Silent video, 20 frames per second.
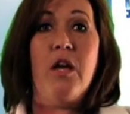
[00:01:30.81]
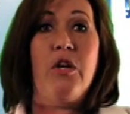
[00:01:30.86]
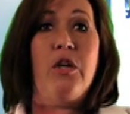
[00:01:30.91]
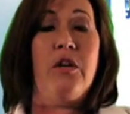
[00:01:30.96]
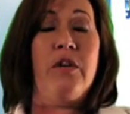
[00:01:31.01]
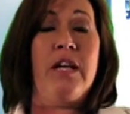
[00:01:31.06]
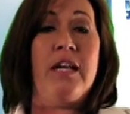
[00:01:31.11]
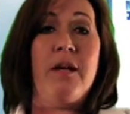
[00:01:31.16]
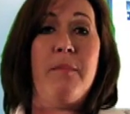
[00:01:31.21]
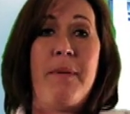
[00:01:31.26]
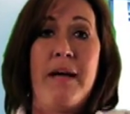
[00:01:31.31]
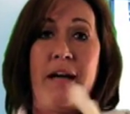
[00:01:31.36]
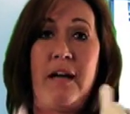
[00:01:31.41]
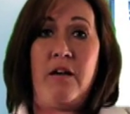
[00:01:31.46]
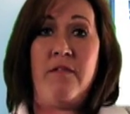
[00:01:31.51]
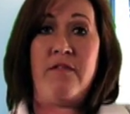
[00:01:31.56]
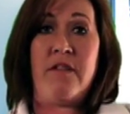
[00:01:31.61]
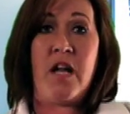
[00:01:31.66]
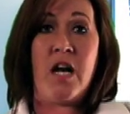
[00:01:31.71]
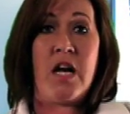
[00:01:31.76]
You need a
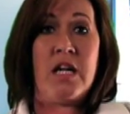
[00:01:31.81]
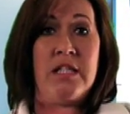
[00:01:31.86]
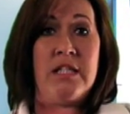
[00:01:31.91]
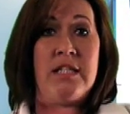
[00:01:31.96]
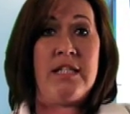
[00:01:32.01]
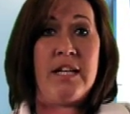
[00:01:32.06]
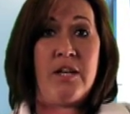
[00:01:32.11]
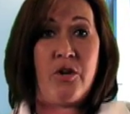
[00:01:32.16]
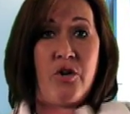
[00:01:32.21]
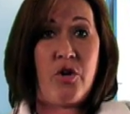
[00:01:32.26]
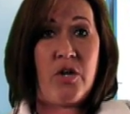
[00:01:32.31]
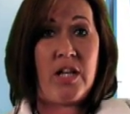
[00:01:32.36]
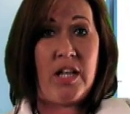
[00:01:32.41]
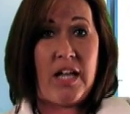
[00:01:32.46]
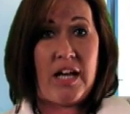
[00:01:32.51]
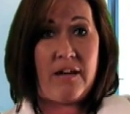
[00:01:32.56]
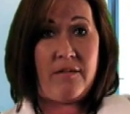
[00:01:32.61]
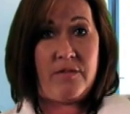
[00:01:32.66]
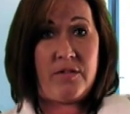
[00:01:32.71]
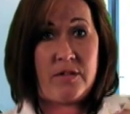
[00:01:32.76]
pair of non-sterile
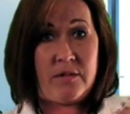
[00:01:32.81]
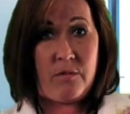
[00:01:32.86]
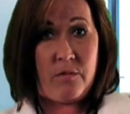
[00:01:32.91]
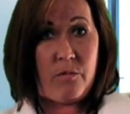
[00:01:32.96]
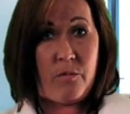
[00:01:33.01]
gloves.